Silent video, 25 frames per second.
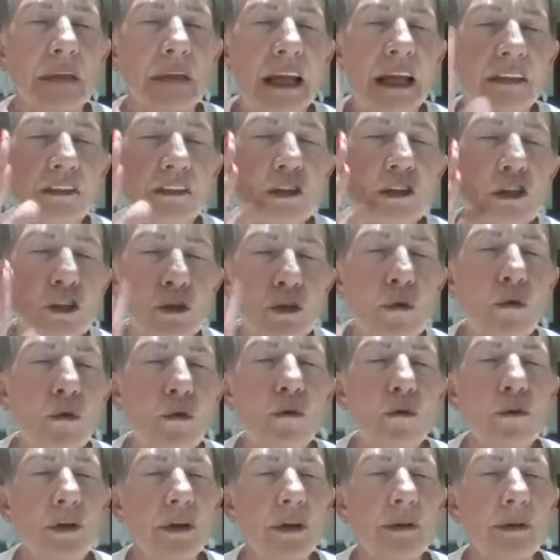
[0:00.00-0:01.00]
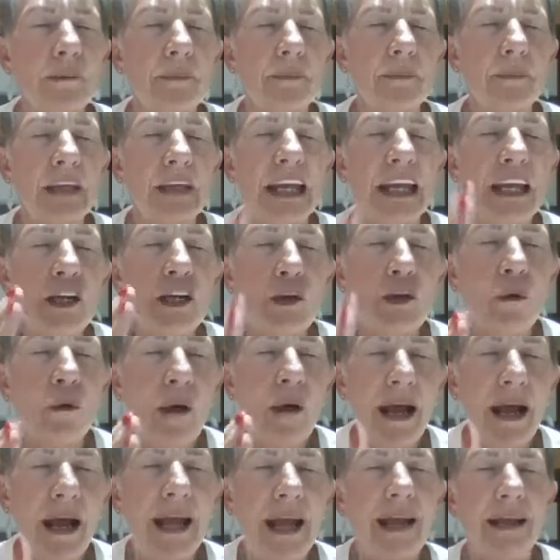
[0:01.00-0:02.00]
the sword in your
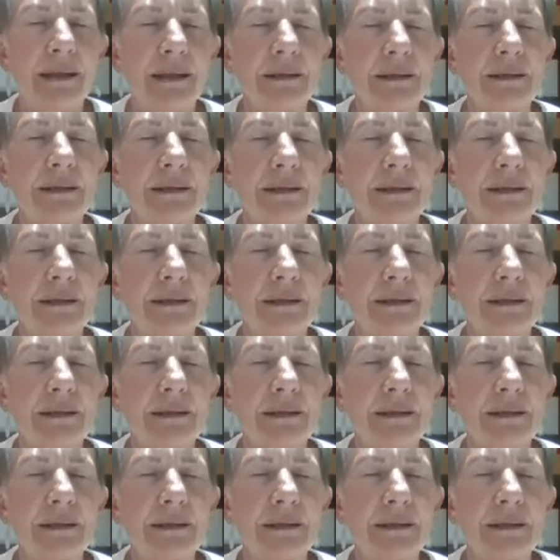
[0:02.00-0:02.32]
hand.